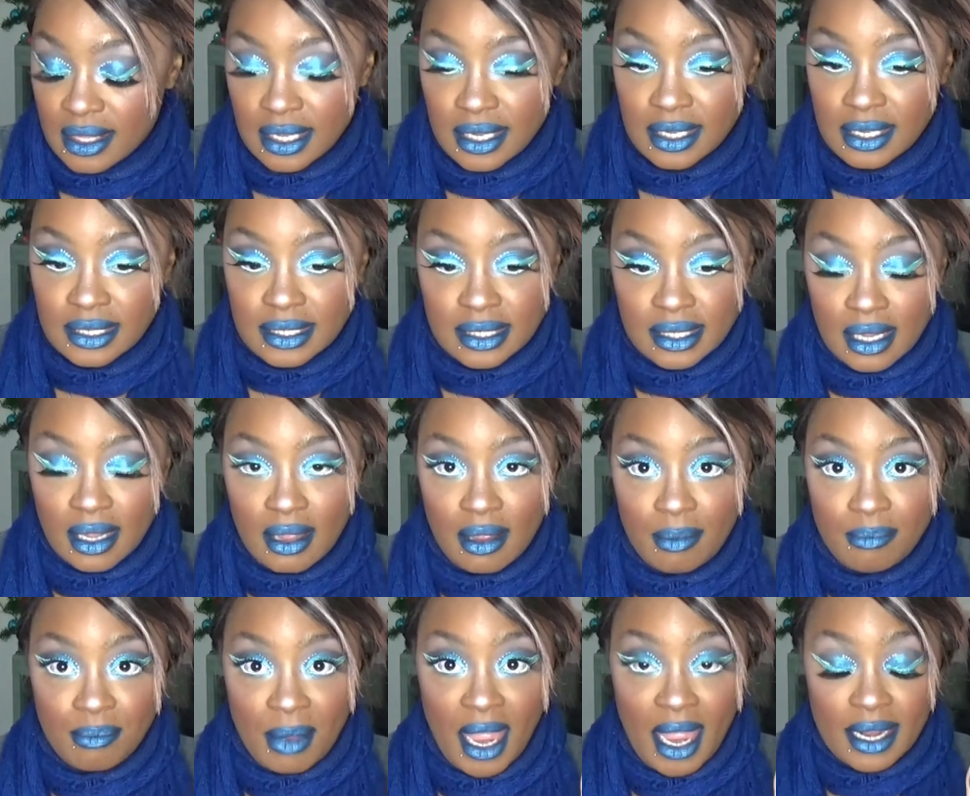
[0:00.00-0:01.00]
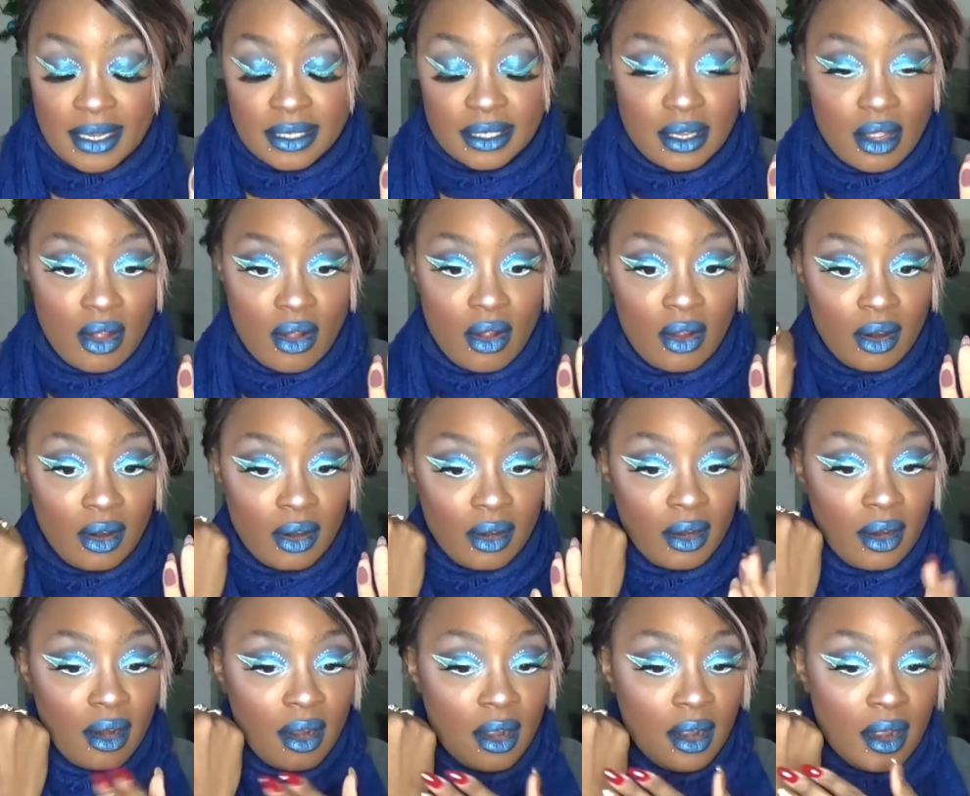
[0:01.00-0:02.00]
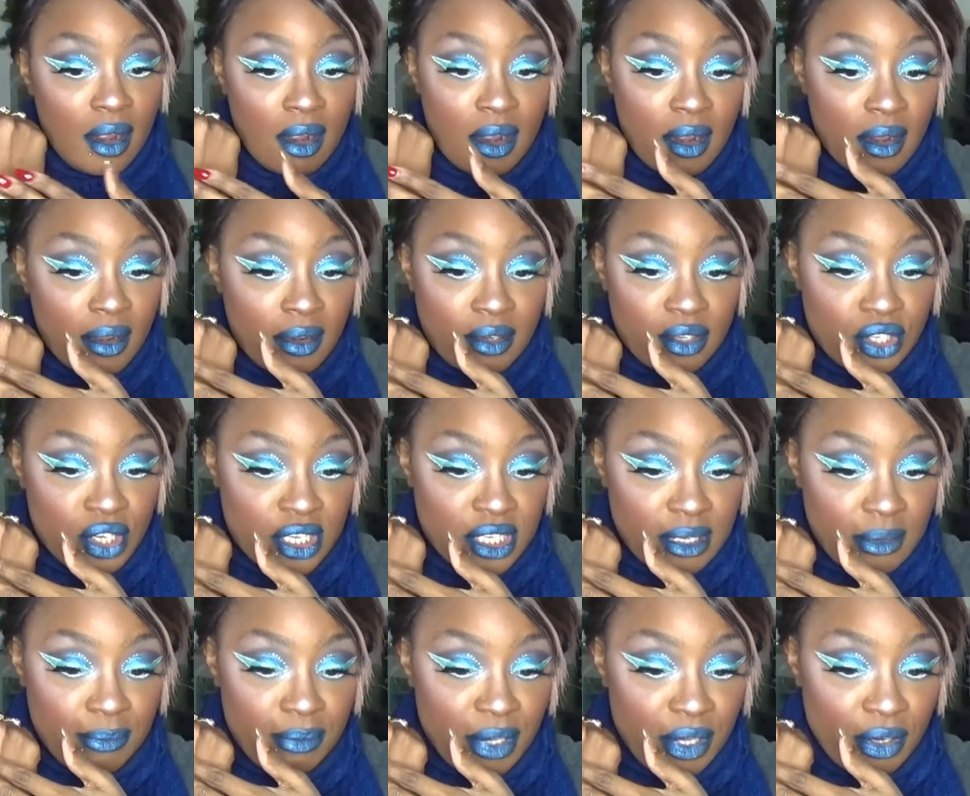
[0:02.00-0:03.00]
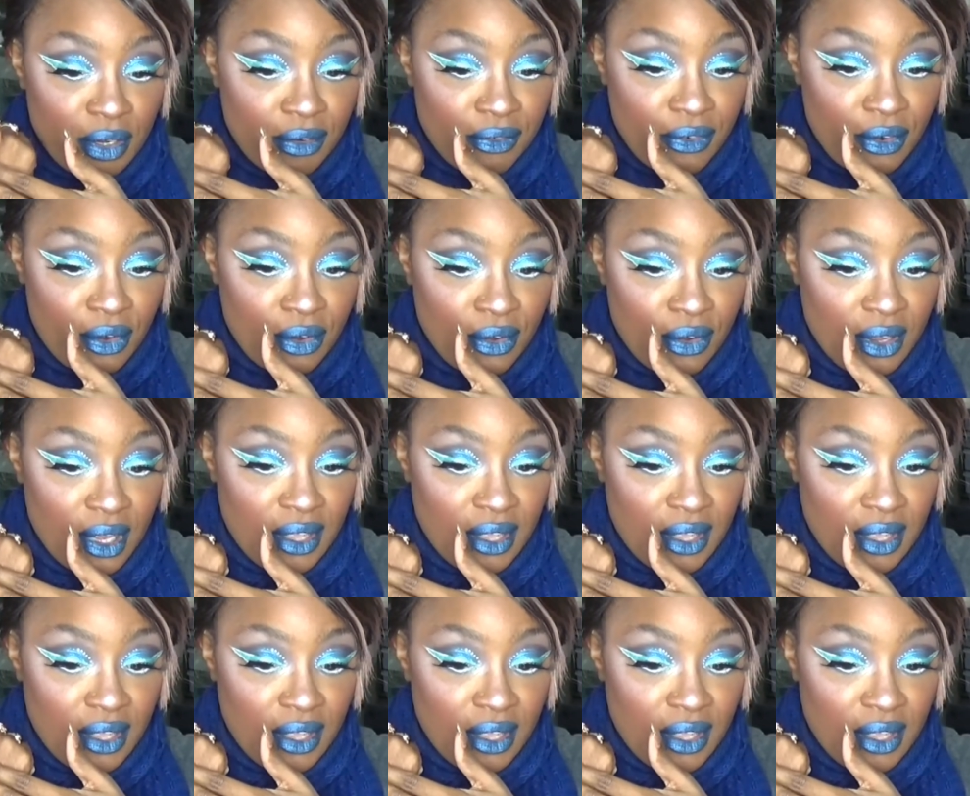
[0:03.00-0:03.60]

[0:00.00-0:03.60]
these mattes are just beautiful.